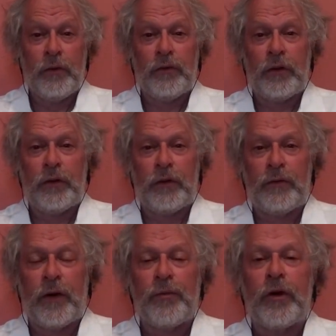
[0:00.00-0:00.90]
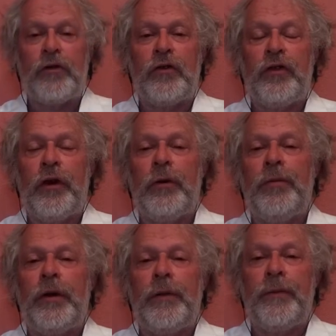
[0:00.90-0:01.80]
using this vibration
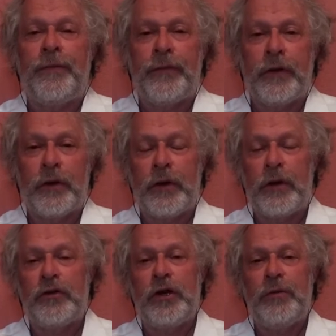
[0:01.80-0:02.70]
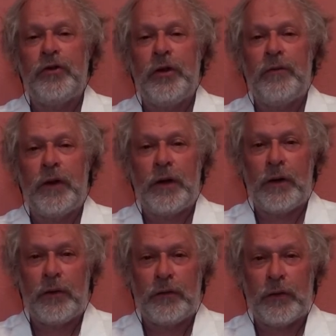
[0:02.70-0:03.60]
therapy. Look at our Chi Machine
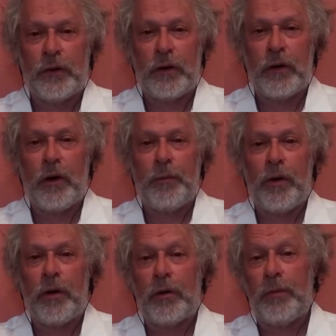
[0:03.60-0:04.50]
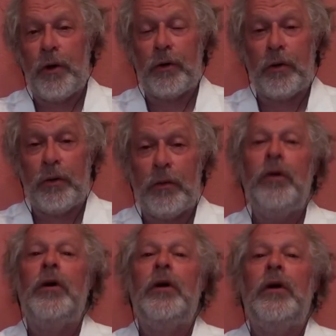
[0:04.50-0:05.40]
videos, look at our
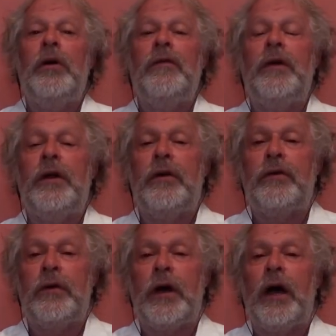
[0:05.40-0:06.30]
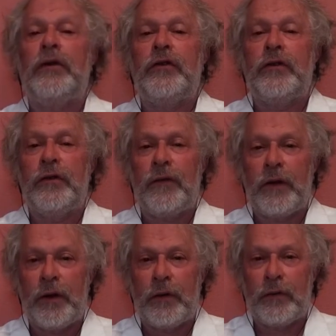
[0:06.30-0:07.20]
Ho'oponopono videos, our consciousness
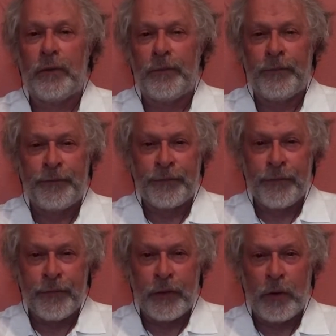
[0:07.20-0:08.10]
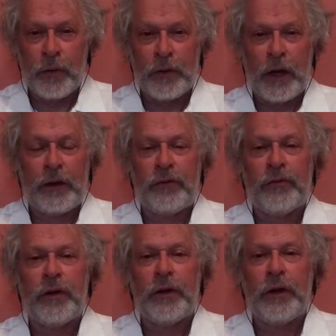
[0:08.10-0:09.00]
videos. That is
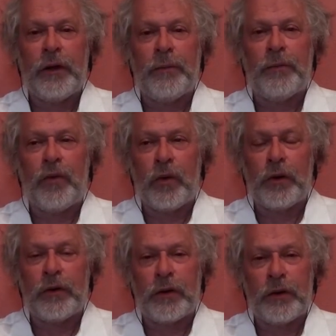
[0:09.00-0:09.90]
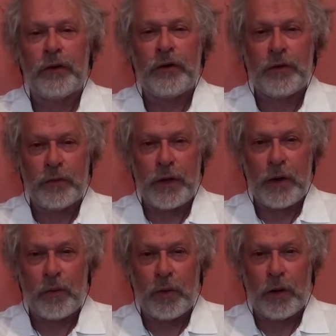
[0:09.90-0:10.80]
really important to continue with
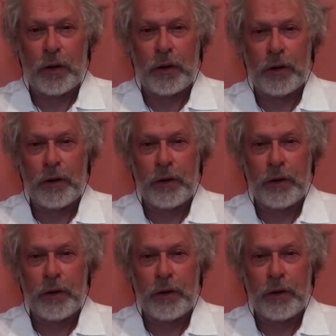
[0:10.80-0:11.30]
that work.